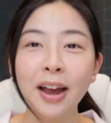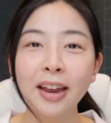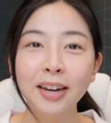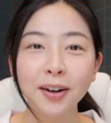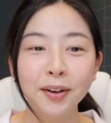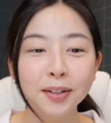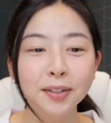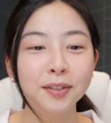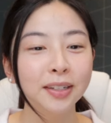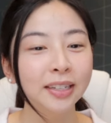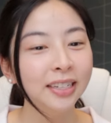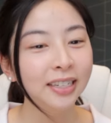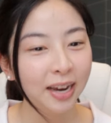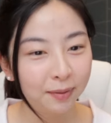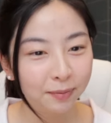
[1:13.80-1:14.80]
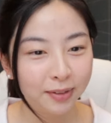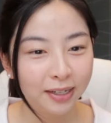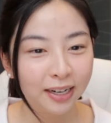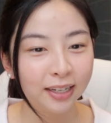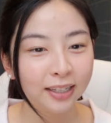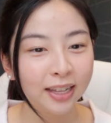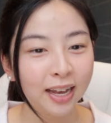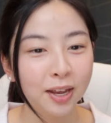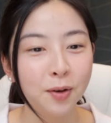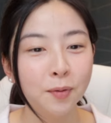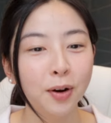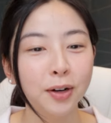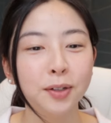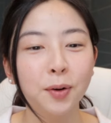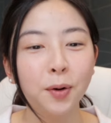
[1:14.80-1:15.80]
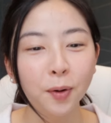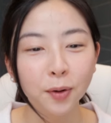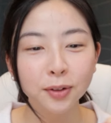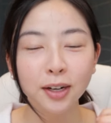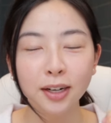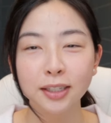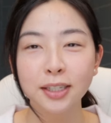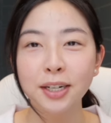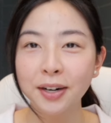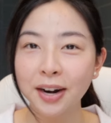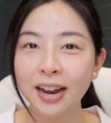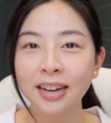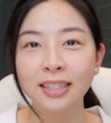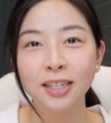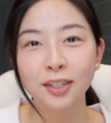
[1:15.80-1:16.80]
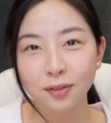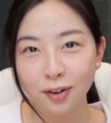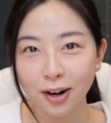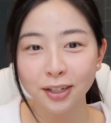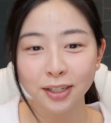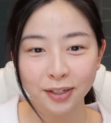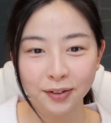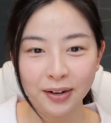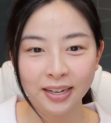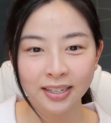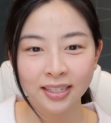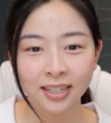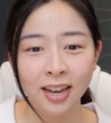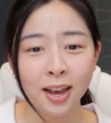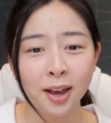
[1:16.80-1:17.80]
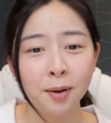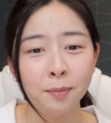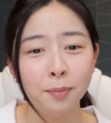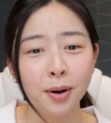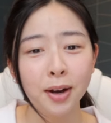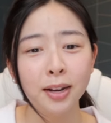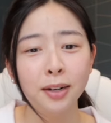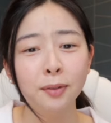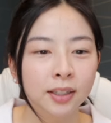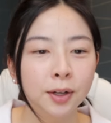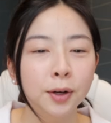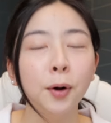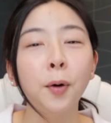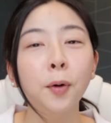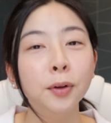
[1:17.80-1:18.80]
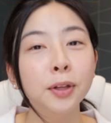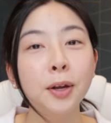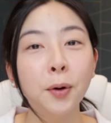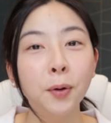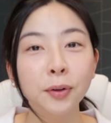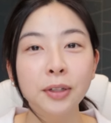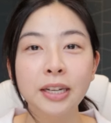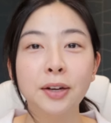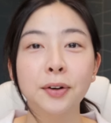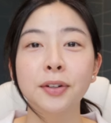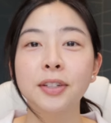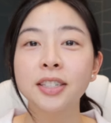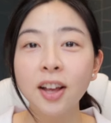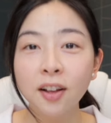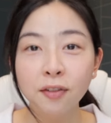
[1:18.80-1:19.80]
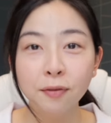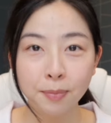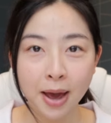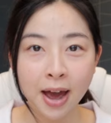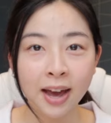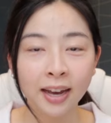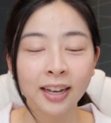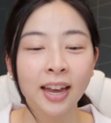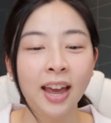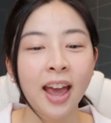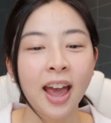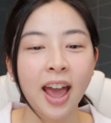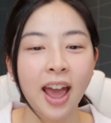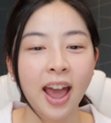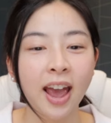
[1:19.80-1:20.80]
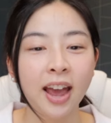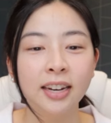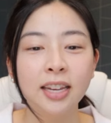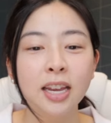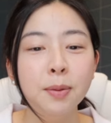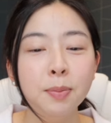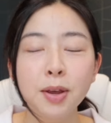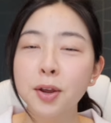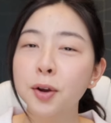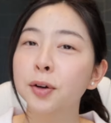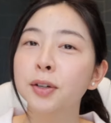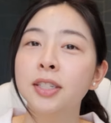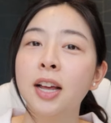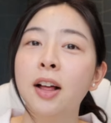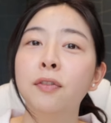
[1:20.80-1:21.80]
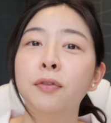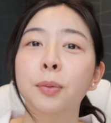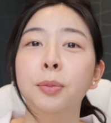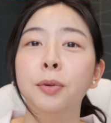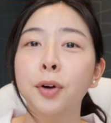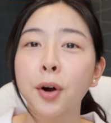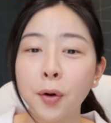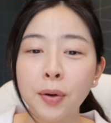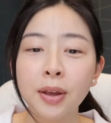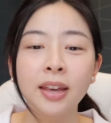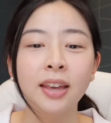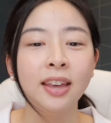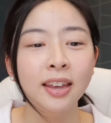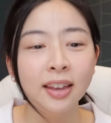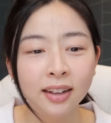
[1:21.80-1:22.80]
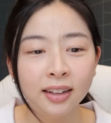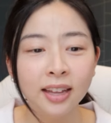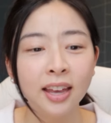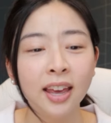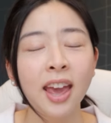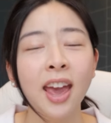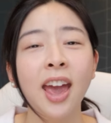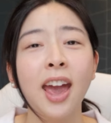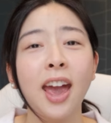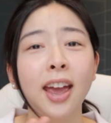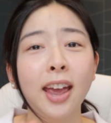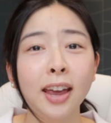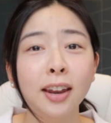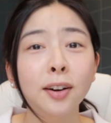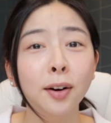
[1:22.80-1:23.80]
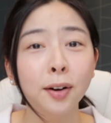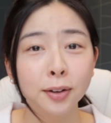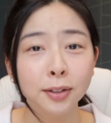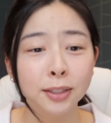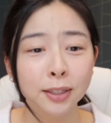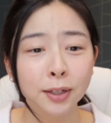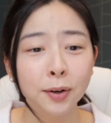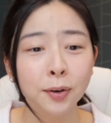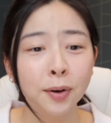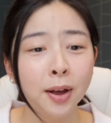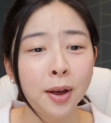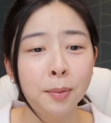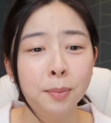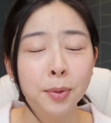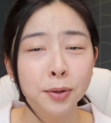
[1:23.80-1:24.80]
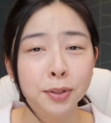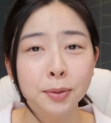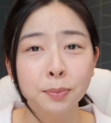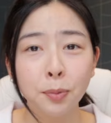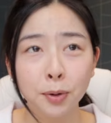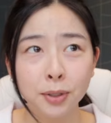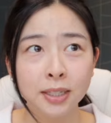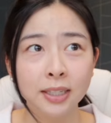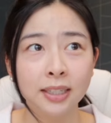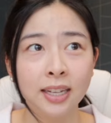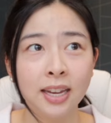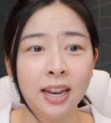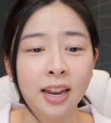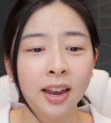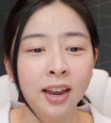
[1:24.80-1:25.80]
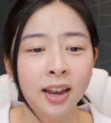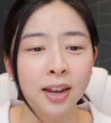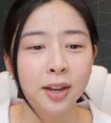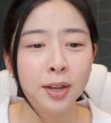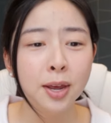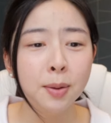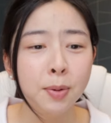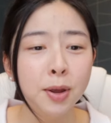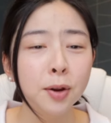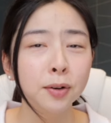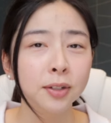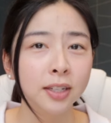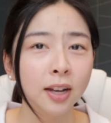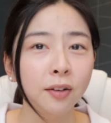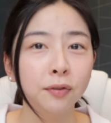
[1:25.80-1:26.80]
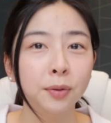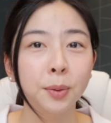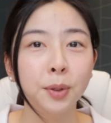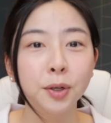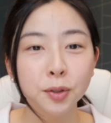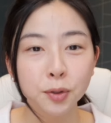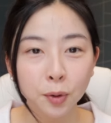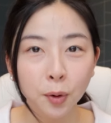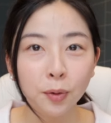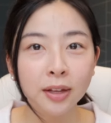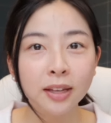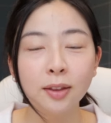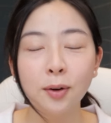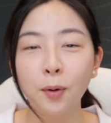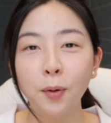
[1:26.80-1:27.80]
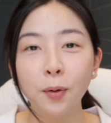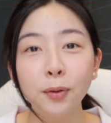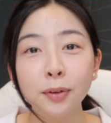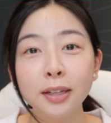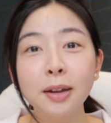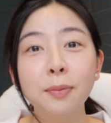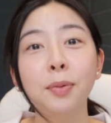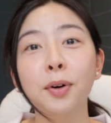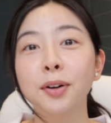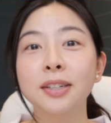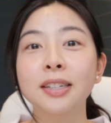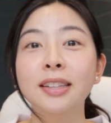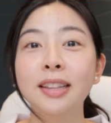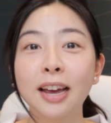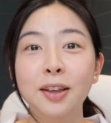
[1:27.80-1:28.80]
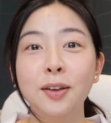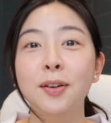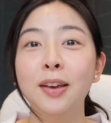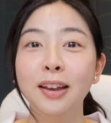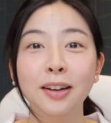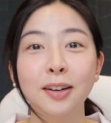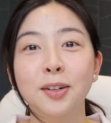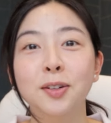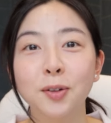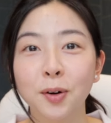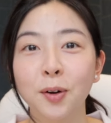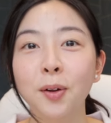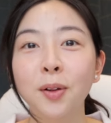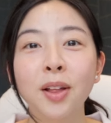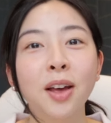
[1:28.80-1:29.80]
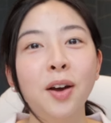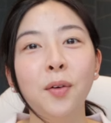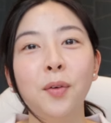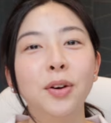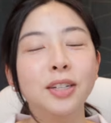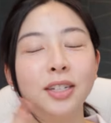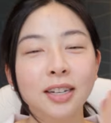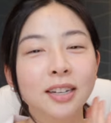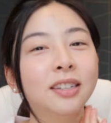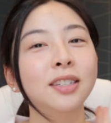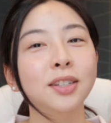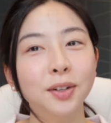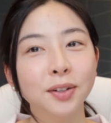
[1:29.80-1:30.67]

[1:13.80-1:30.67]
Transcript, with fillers: I know it's really tempting that you want to hold on to your ex's wrongdoings, but you're only holding yourself back and keeping yourself from growing, healing, and also, most importantly, keeping yourself from controlling the only person that you can control, which is